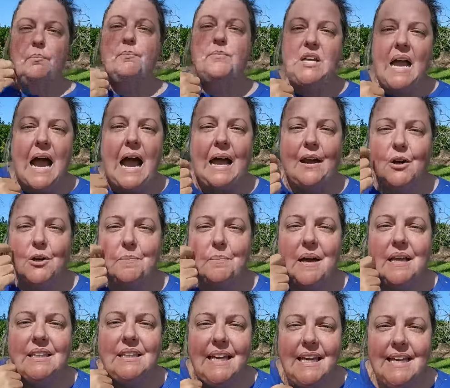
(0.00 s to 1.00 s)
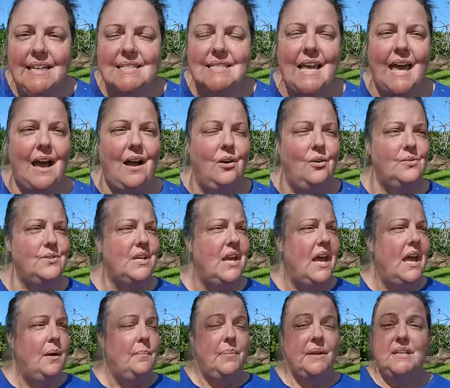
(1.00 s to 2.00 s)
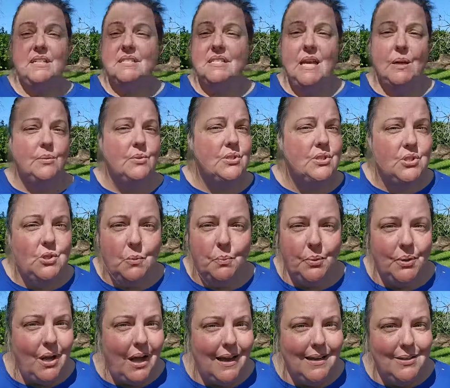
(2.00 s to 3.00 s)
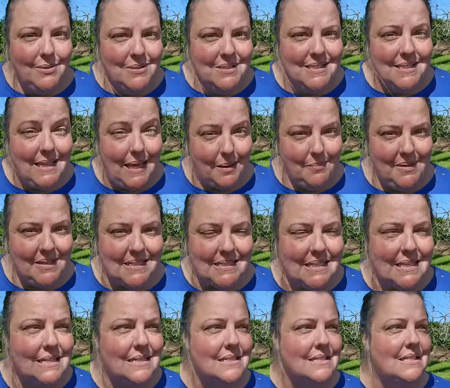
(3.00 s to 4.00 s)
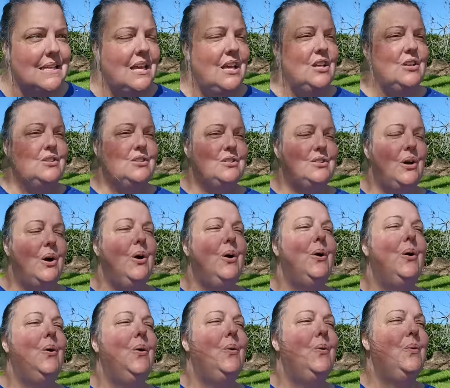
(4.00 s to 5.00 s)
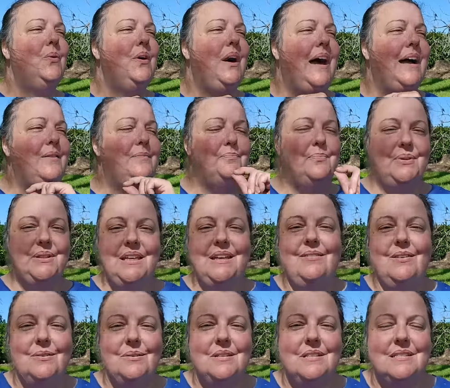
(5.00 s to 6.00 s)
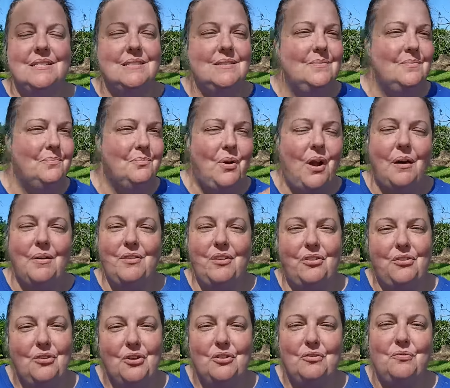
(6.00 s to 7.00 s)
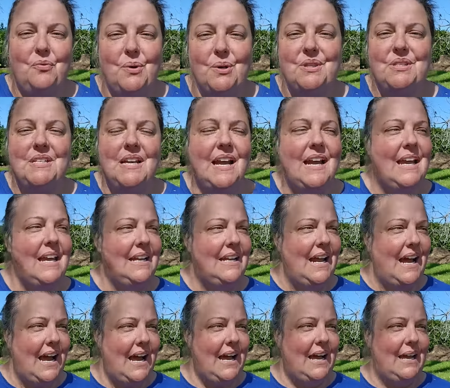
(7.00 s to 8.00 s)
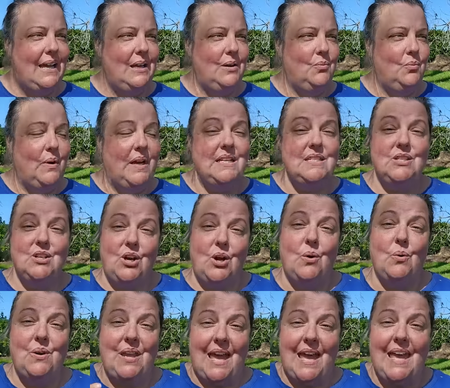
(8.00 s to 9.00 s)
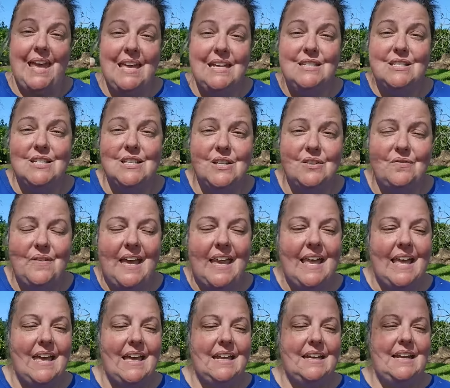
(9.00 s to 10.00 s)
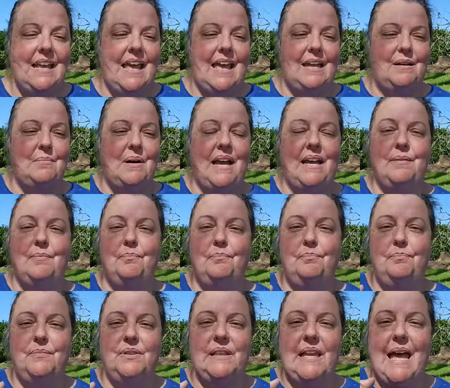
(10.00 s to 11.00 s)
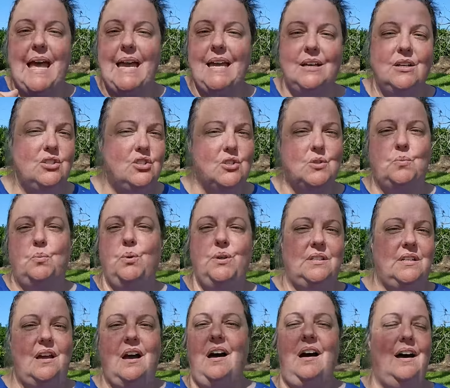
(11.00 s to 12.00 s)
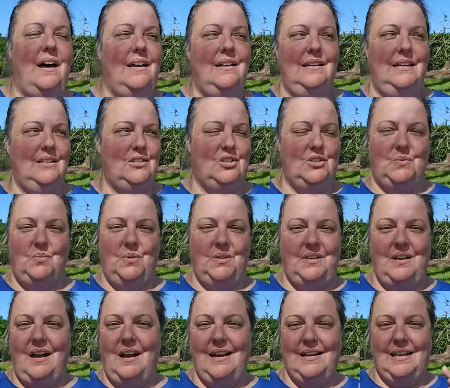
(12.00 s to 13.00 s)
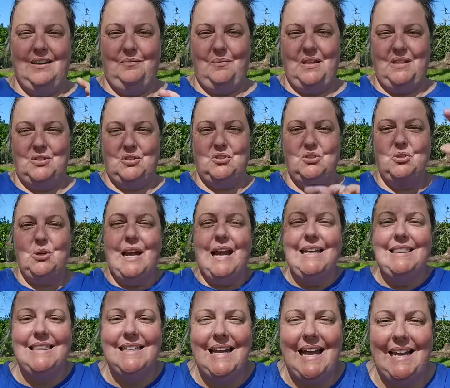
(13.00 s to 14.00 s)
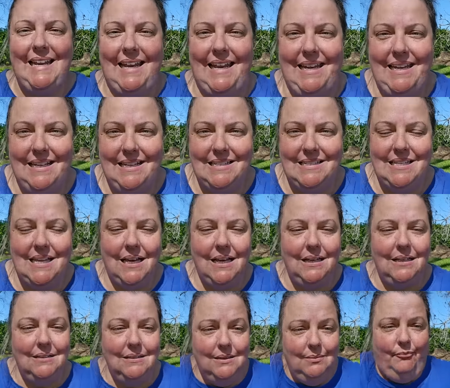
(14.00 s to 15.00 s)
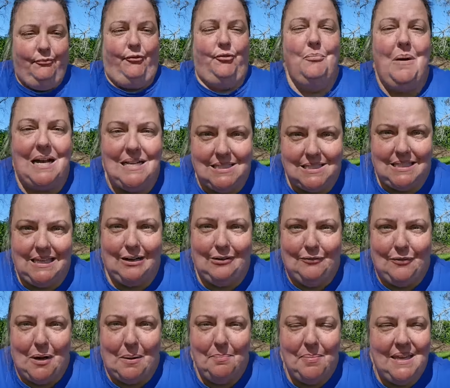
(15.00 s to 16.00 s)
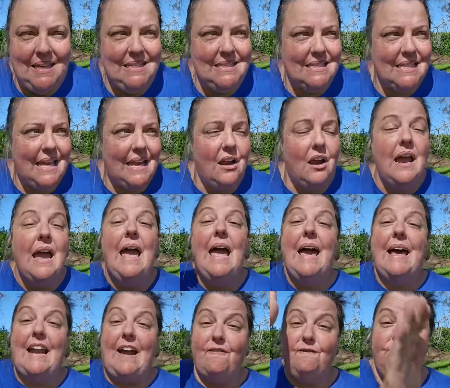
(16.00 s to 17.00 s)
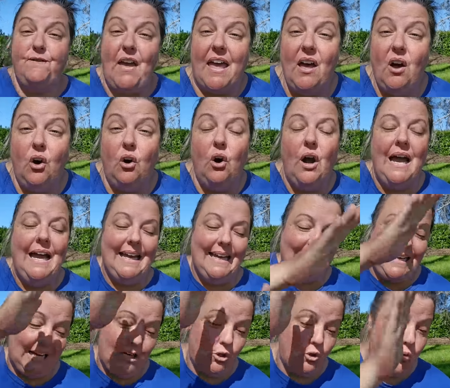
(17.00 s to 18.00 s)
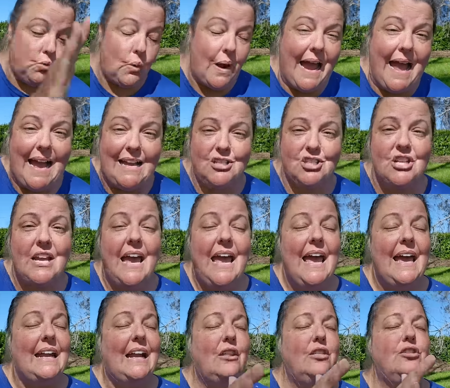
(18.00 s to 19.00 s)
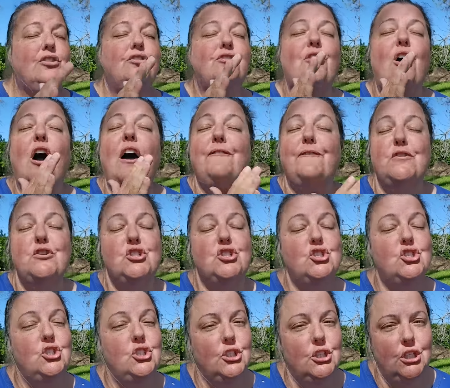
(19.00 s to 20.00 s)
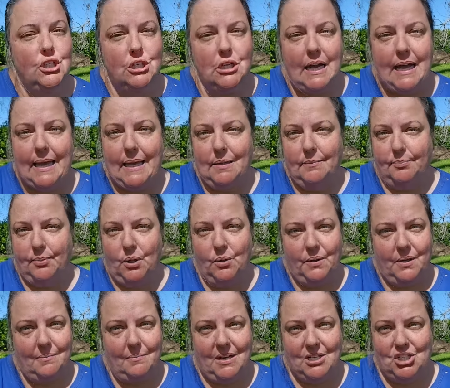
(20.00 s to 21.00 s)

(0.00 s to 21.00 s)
tired my legs out because they were super not used to that business. So I believe it was probably the third or fourth night I went to go get into the van and my leg just would not, it just would not give me the strength that I needed to oomph myself up into there and I fell and I crashed and I thought for sure I had broken my